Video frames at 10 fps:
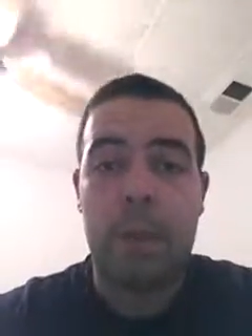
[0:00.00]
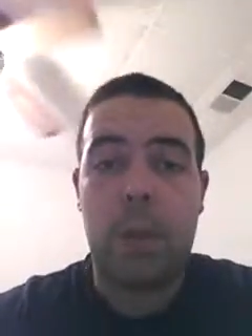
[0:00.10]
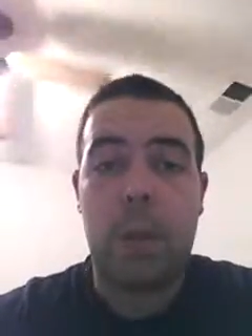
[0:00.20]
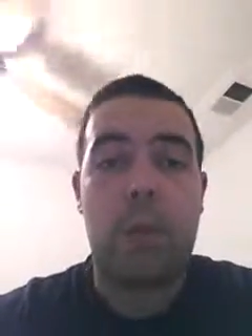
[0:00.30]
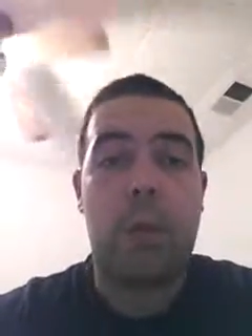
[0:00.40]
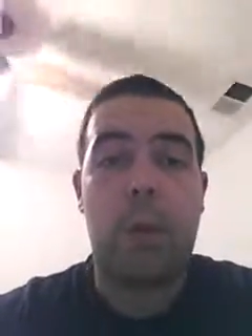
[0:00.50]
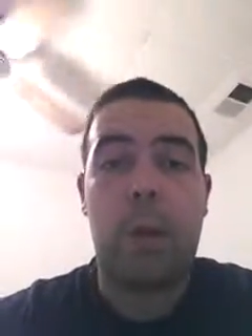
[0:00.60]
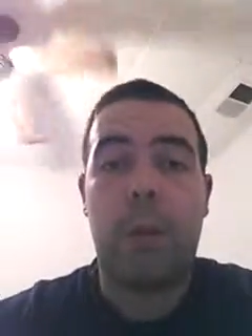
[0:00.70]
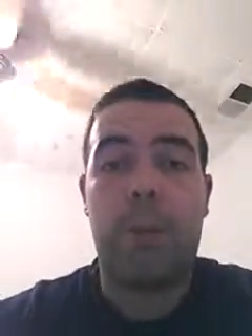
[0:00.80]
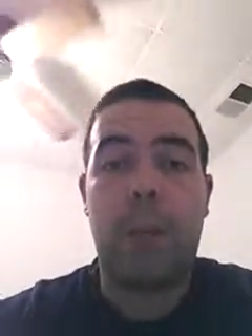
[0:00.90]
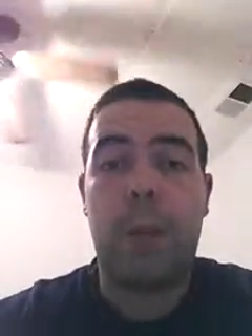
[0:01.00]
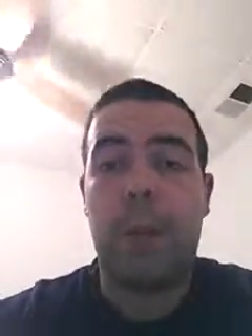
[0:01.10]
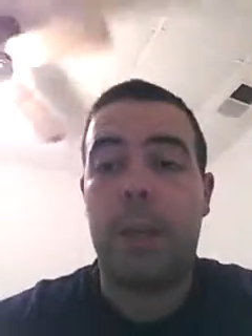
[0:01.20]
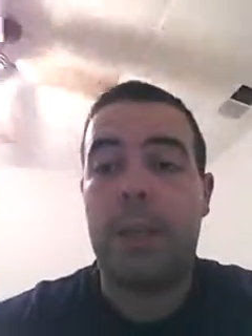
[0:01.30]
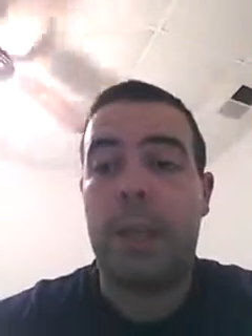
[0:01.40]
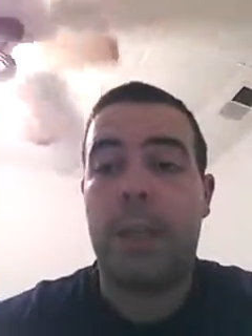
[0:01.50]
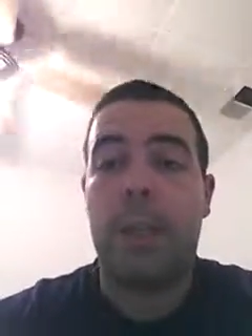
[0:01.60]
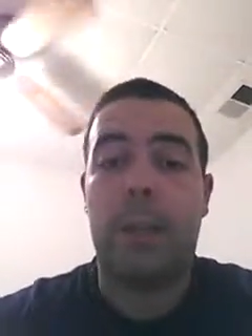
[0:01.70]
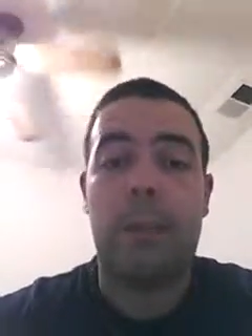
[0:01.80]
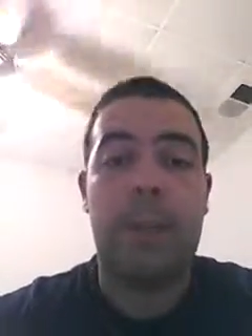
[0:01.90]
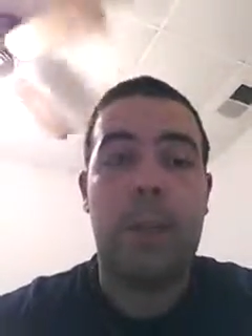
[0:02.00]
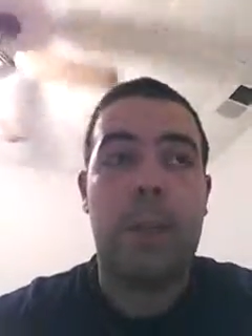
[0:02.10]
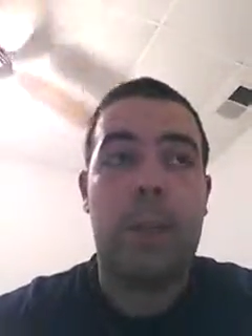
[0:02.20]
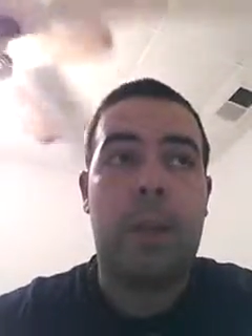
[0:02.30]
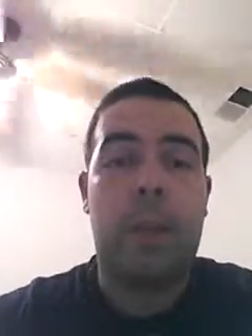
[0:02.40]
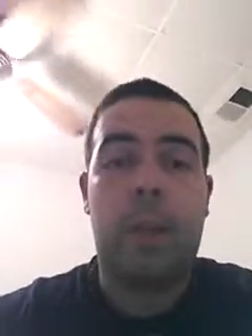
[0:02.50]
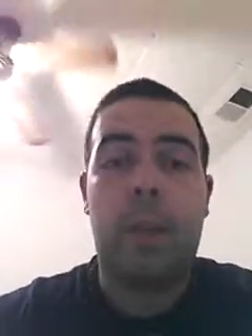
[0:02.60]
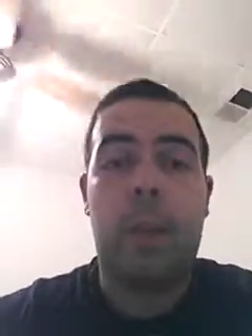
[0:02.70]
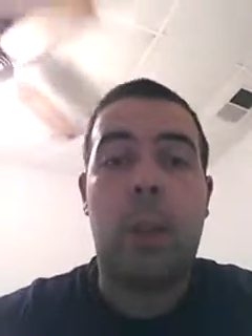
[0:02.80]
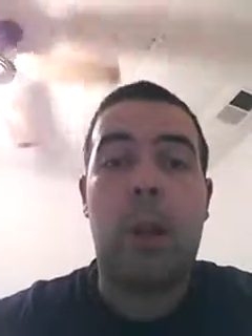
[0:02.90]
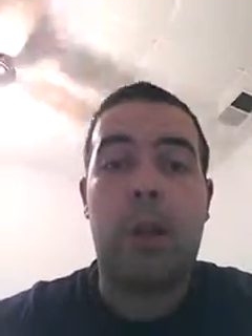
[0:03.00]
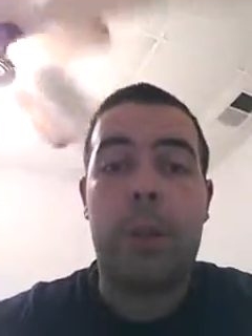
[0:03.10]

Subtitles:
So therefore, undetected and a longer